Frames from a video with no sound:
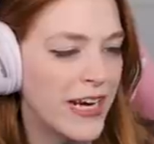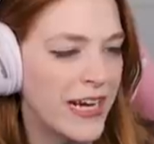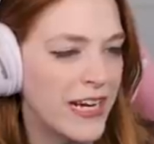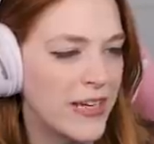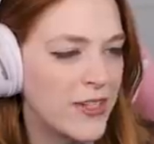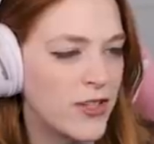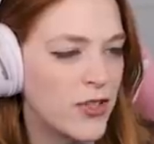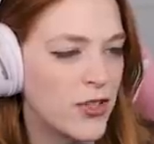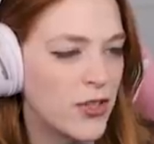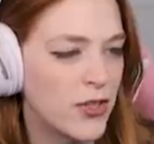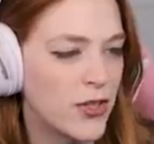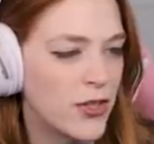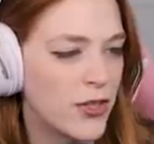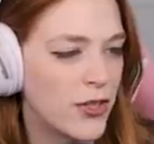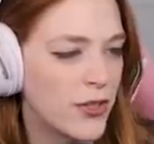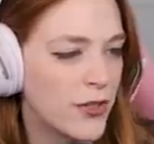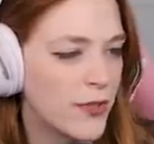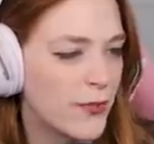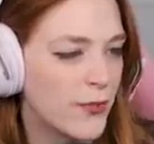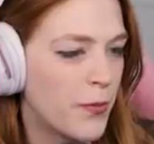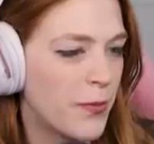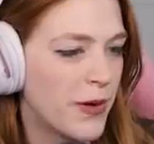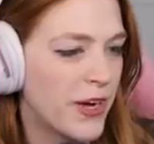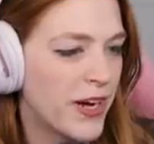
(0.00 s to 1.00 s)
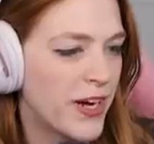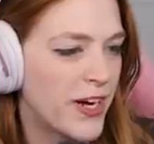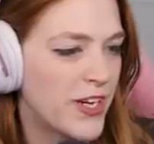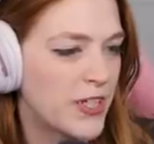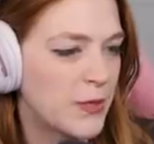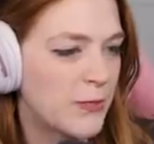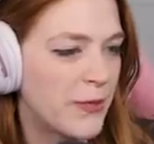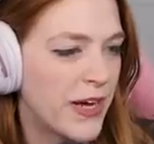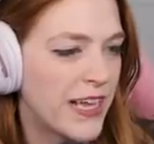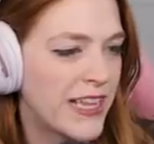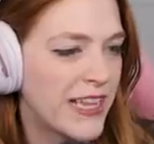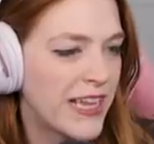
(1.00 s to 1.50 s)
Angel. Oh my
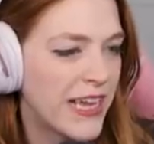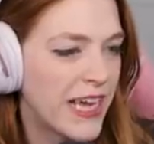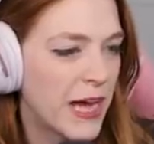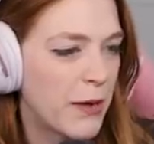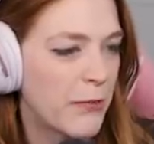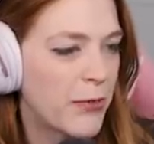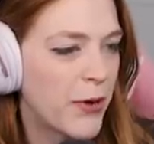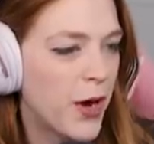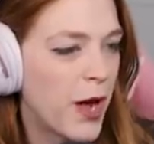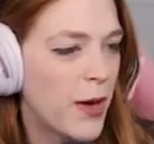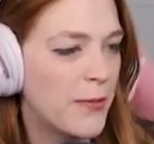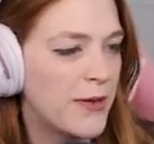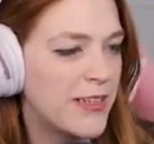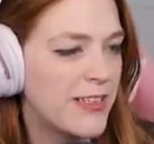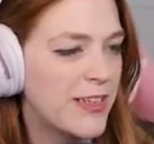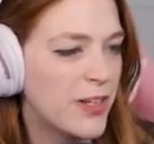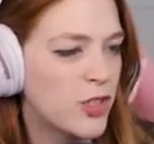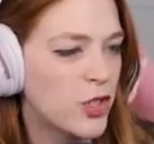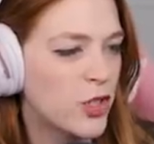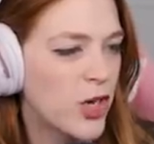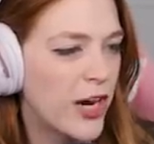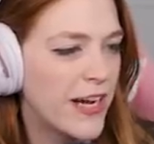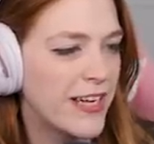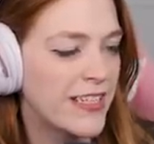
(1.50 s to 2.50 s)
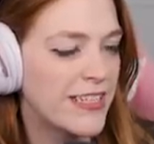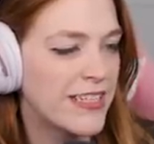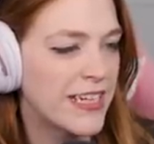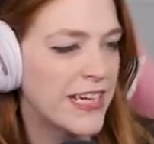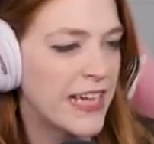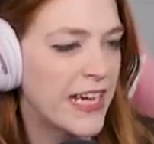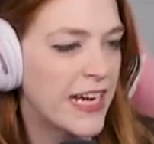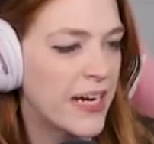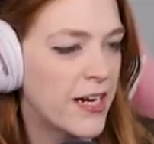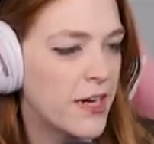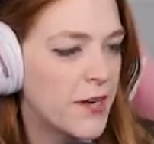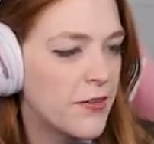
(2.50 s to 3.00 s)
gosh, Bentley, I promise I'll try to
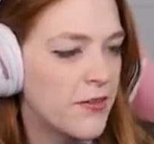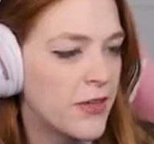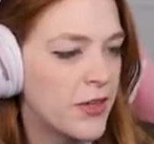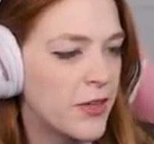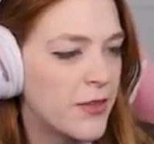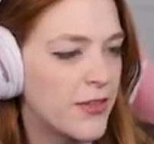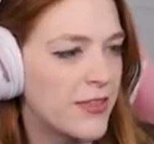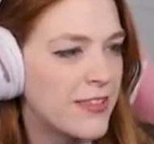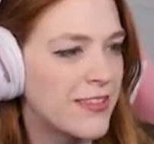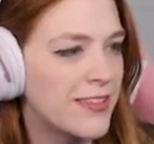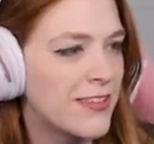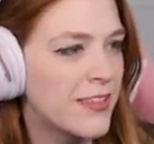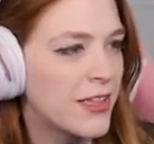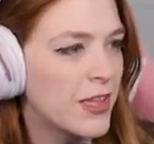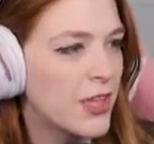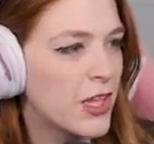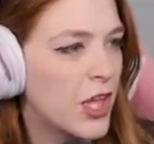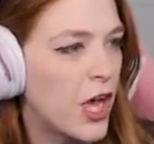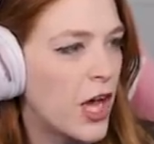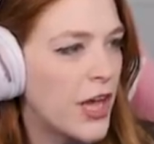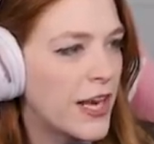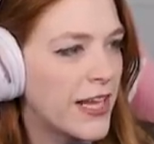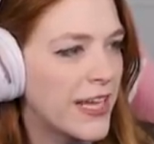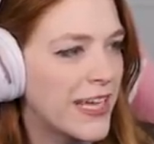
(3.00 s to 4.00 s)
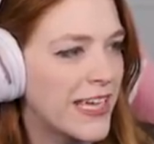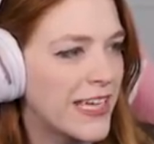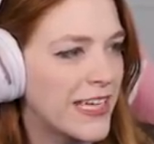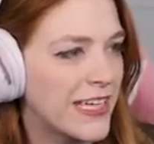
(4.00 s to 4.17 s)
take care of you. This is a lot of